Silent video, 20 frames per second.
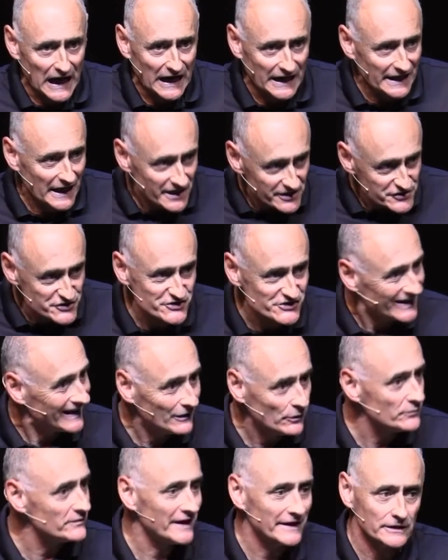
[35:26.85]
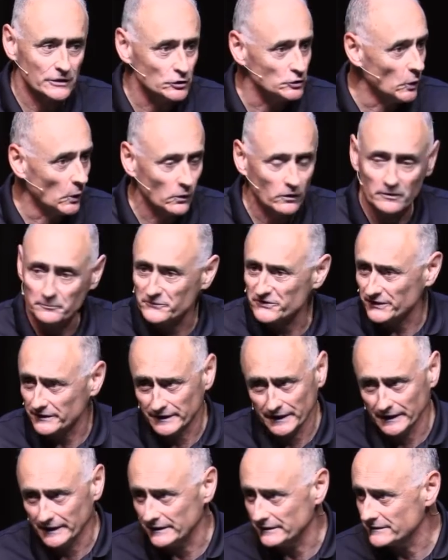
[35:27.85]
I got to sound that alarm
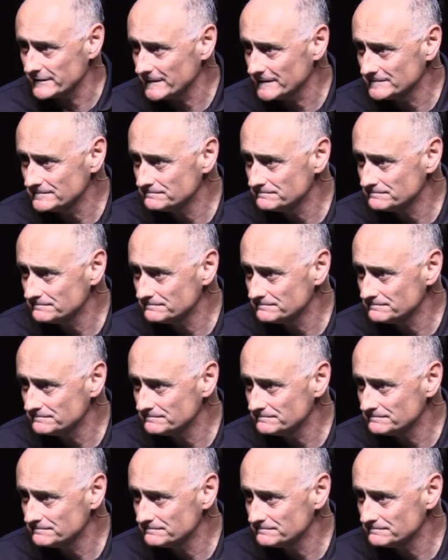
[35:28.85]
tonight.